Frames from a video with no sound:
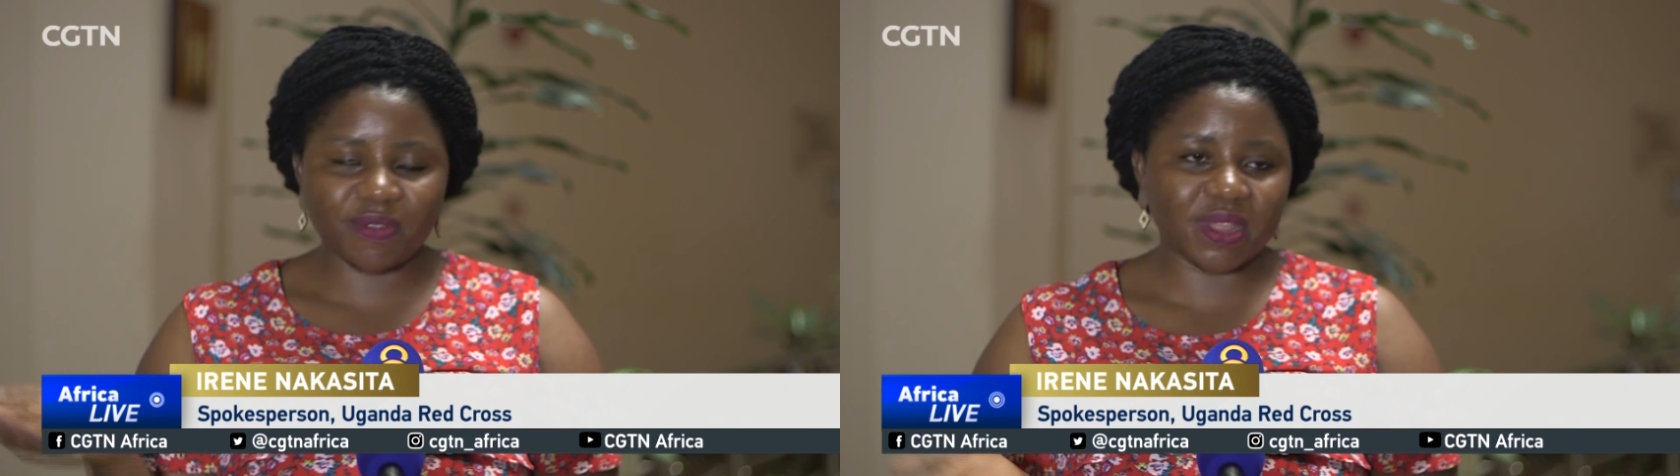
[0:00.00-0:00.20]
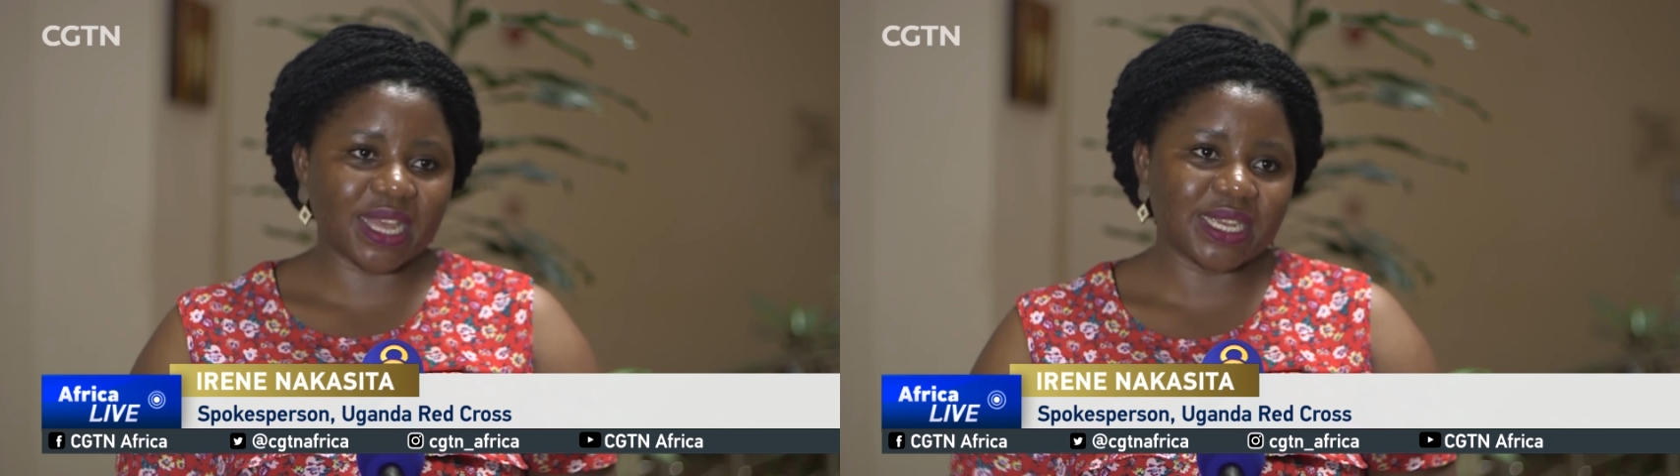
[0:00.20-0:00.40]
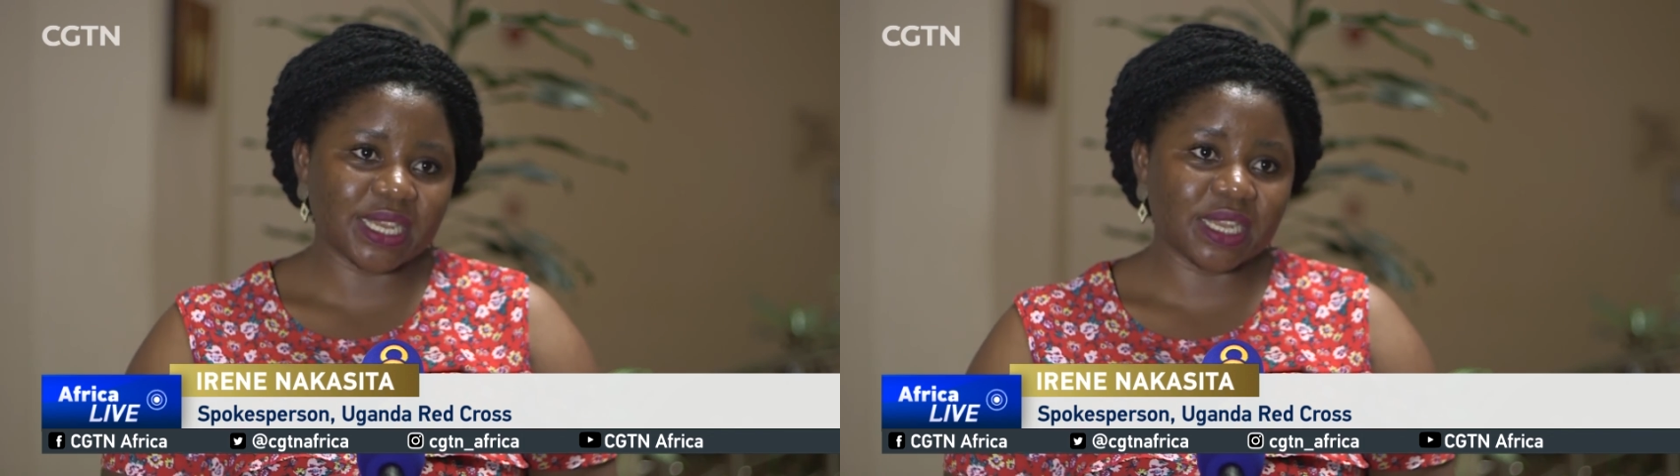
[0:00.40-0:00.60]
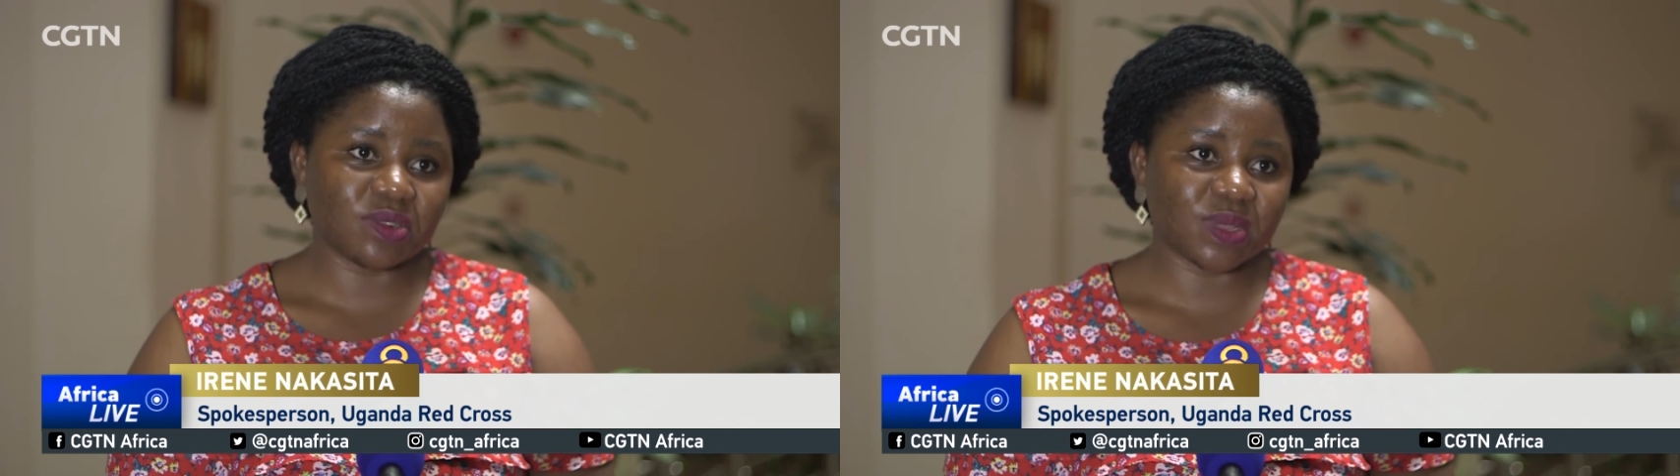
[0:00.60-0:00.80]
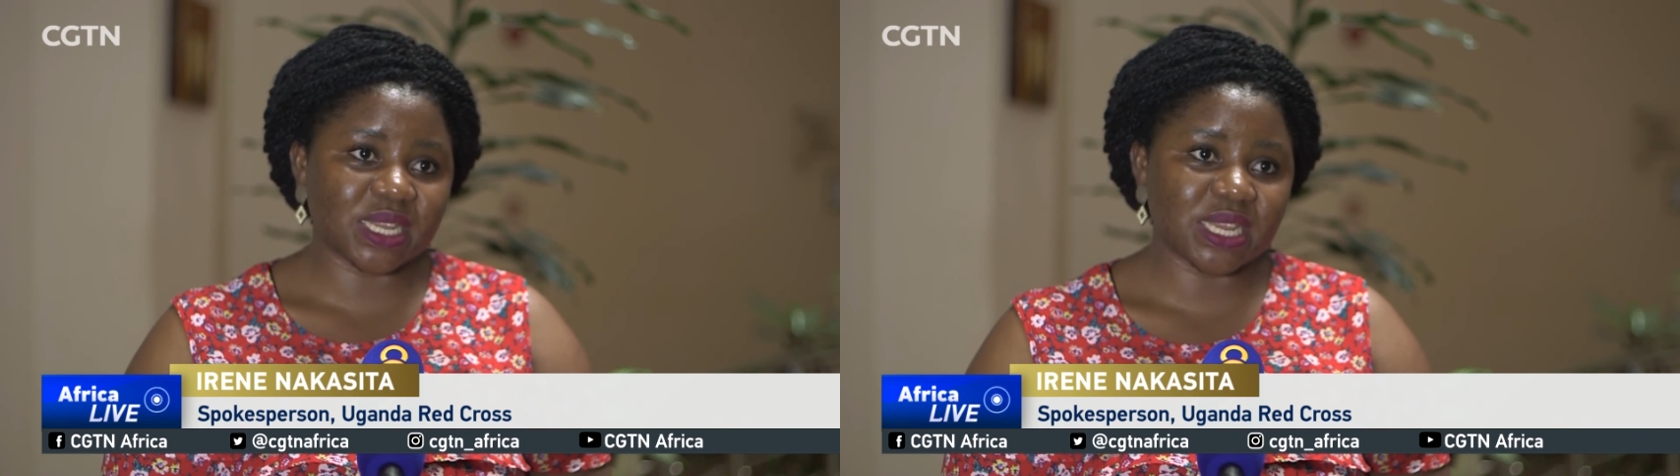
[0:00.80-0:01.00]
before they are
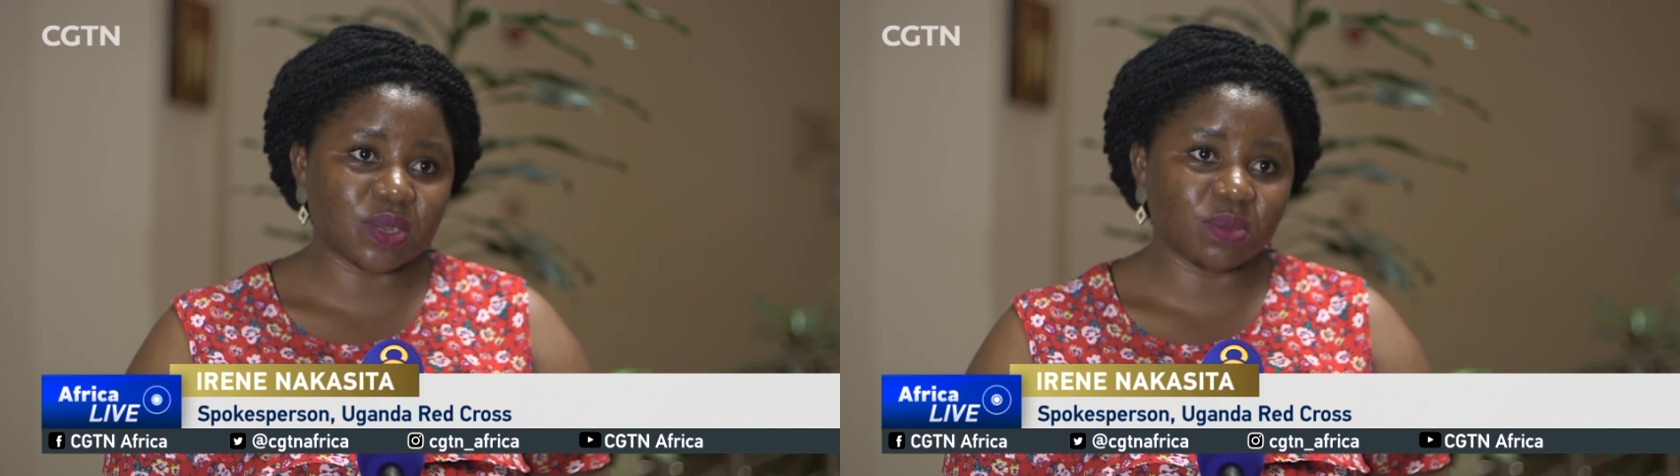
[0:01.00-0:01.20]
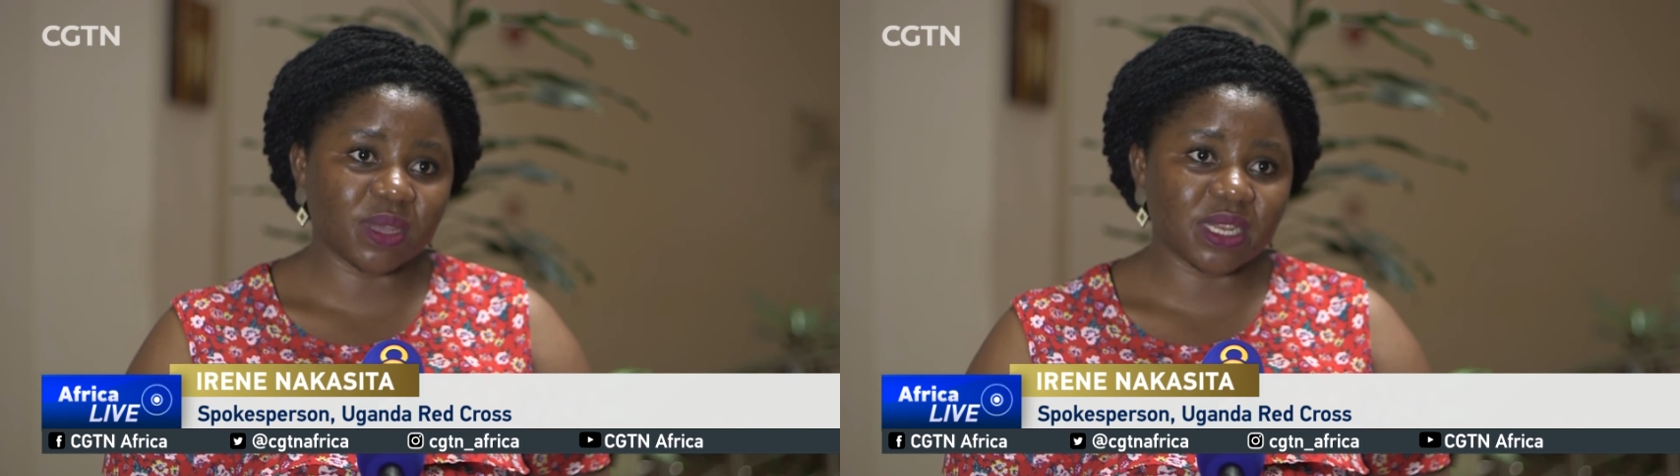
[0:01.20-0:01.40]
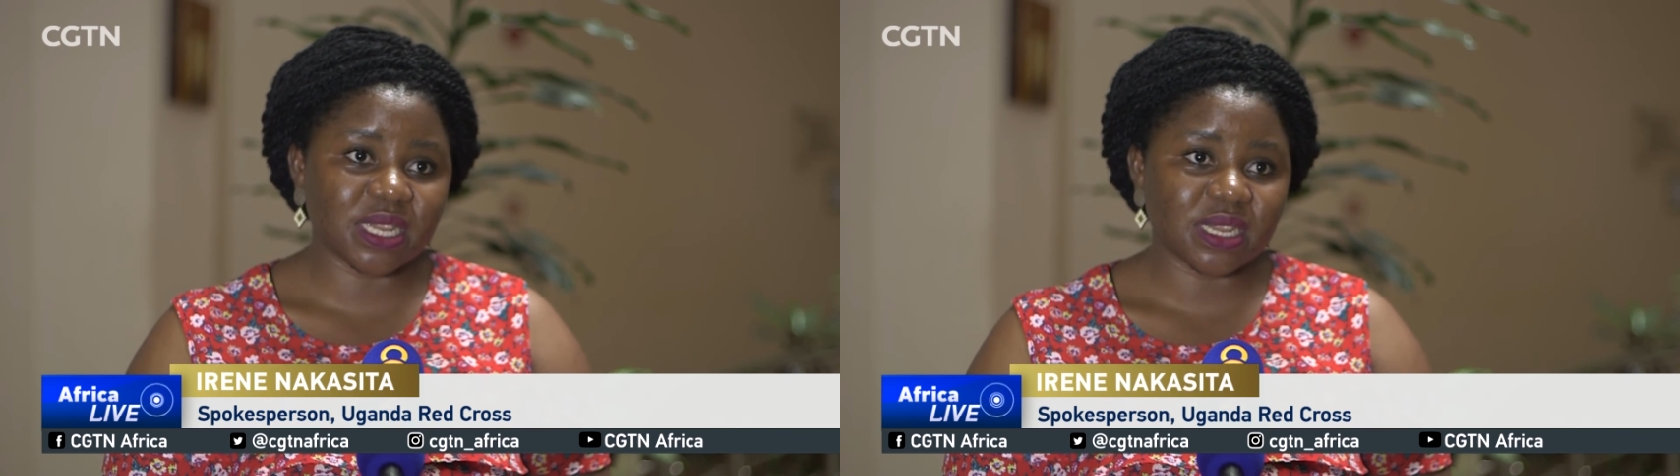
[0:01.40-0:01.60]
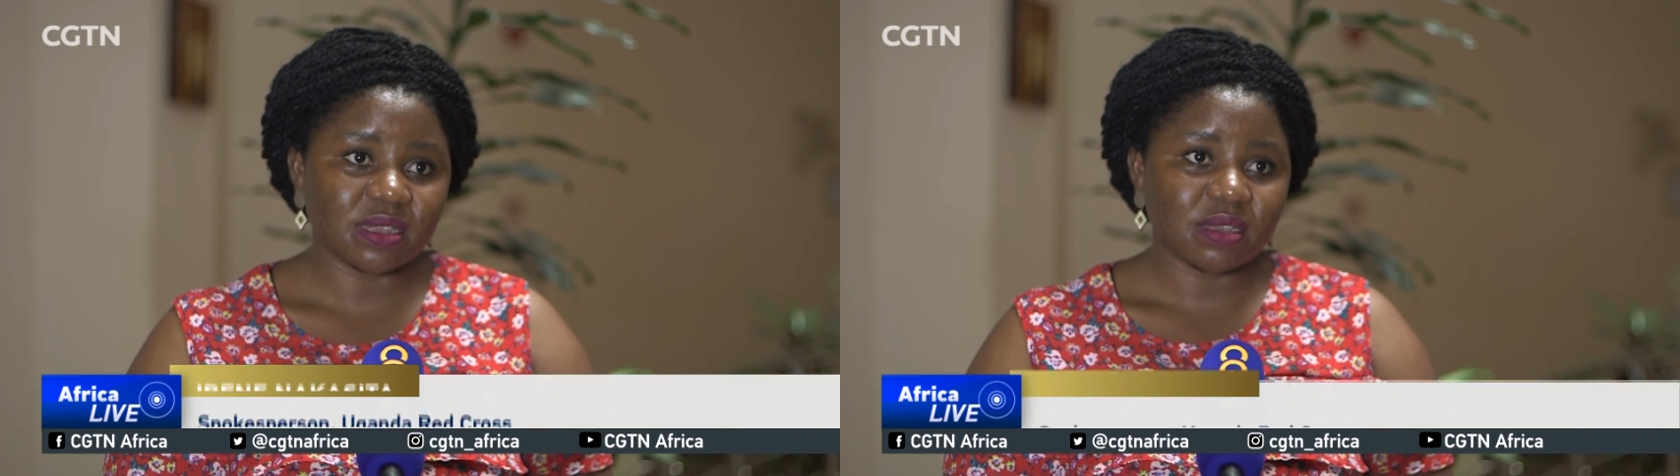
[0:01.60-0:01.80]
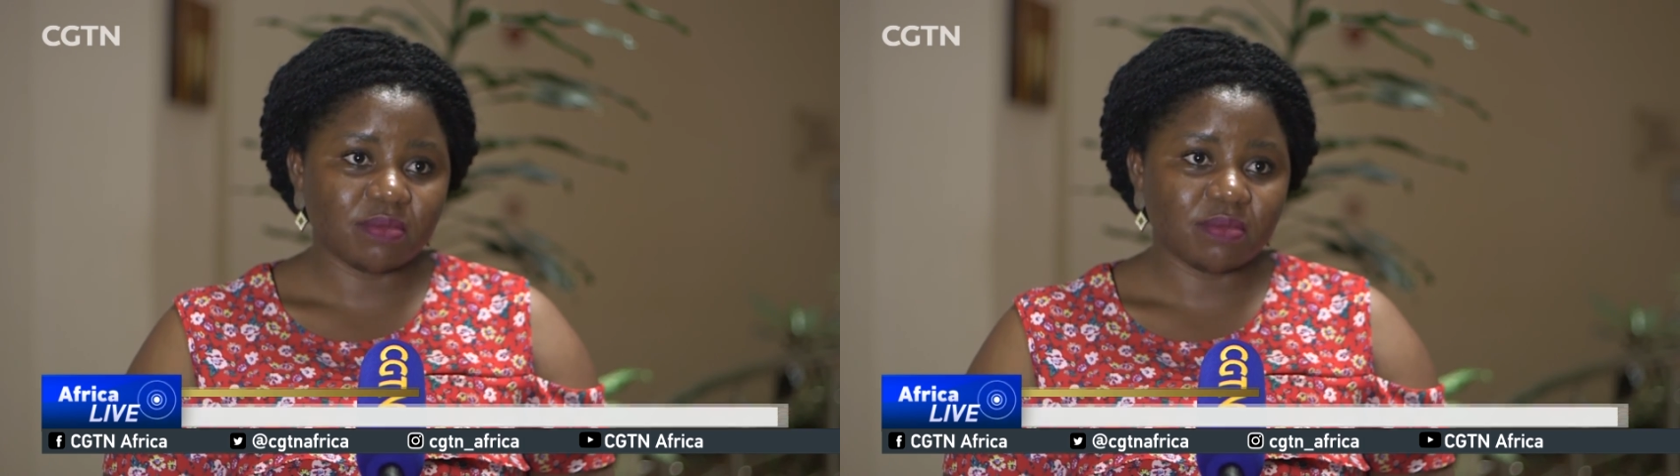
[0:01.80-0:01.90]
taken to the settlements.